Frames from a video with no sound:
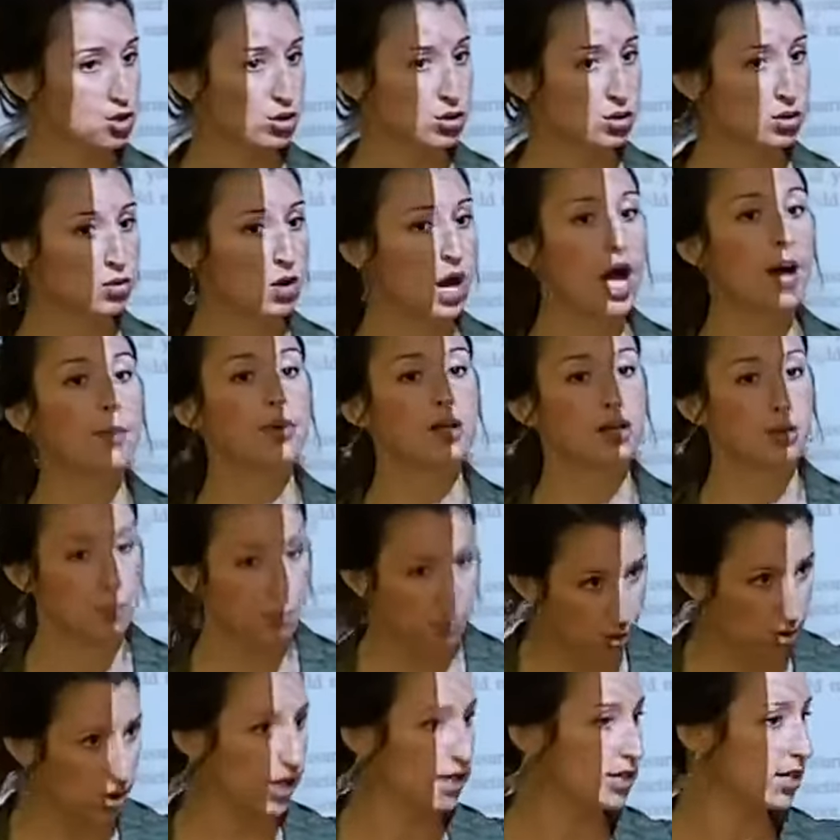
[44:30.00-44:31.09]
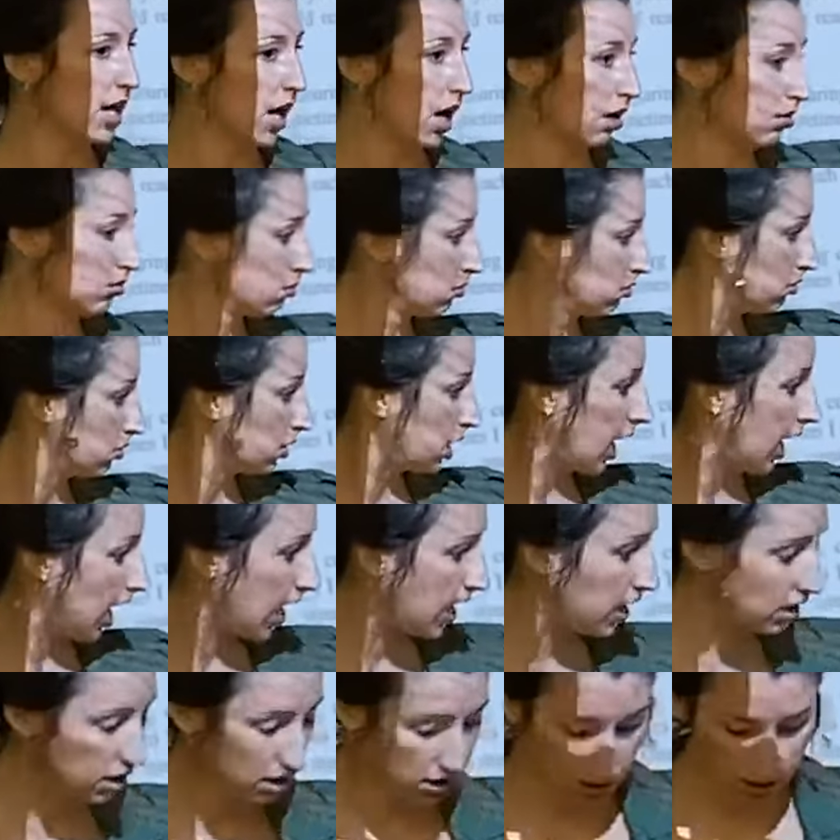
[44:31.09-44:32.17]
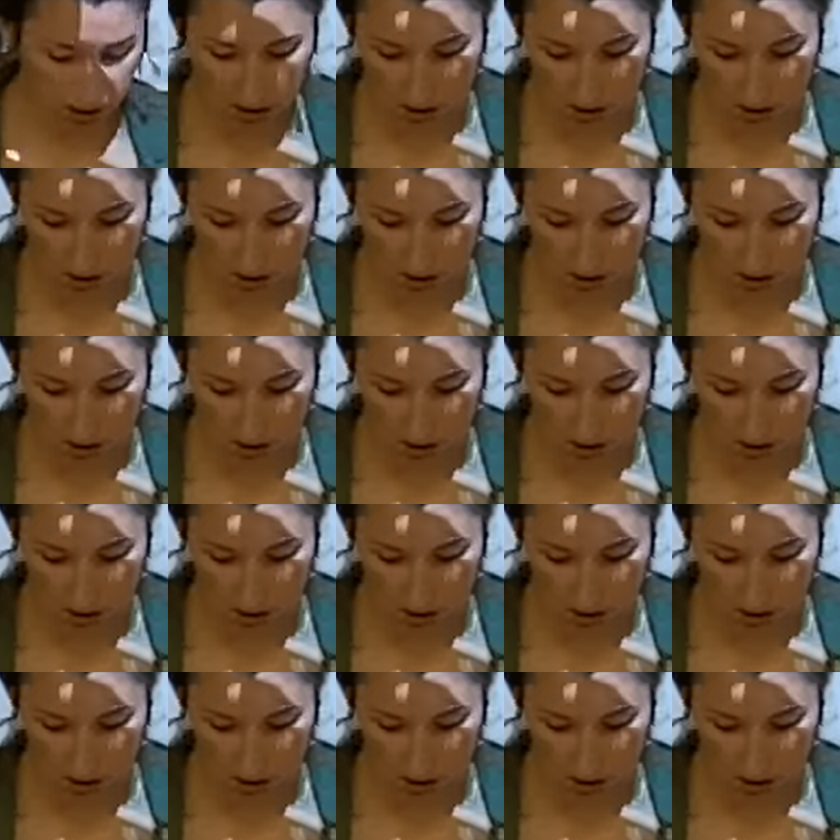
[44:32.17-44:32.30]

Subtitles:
true, I'm going to put it down, okay?